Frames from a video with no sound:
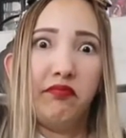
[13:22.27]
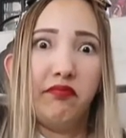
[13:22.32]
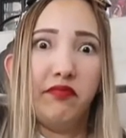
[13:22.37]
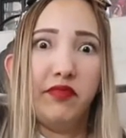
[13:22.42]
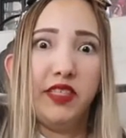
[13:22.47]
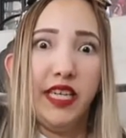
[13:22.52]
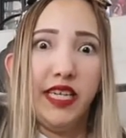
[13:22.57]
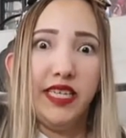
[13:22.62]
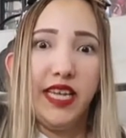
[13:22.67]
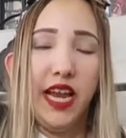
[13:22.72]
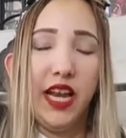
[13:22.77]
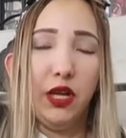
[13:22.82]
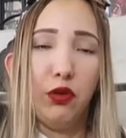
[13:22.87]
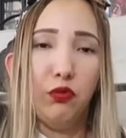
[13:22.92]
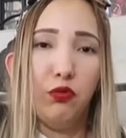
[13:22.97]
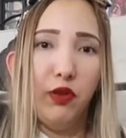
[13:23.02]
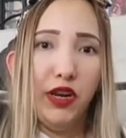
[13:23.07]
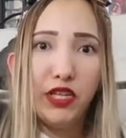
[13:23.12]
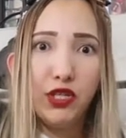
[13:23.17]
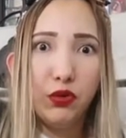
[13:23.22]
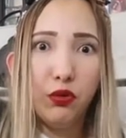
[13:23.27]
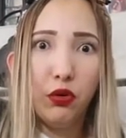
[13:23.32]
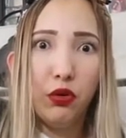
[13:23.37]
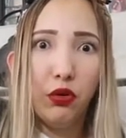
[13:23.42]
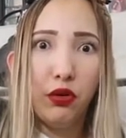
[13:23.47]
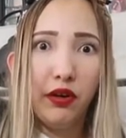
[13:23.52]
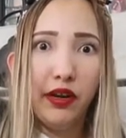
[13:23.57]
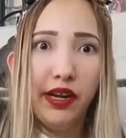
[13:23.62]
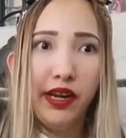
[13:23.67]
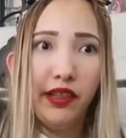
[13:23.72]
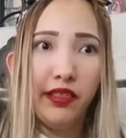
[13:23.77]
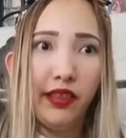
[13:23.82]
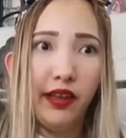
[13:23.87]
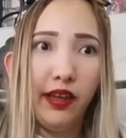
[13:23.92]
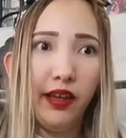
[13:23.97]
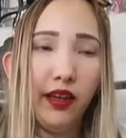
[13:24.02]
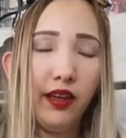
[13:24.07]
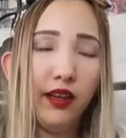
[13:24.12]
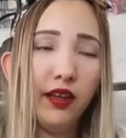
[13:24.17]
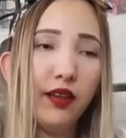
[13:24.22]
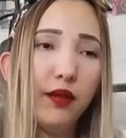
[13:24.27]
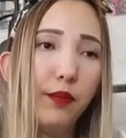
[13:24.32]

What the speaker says: satanic ritual or anything.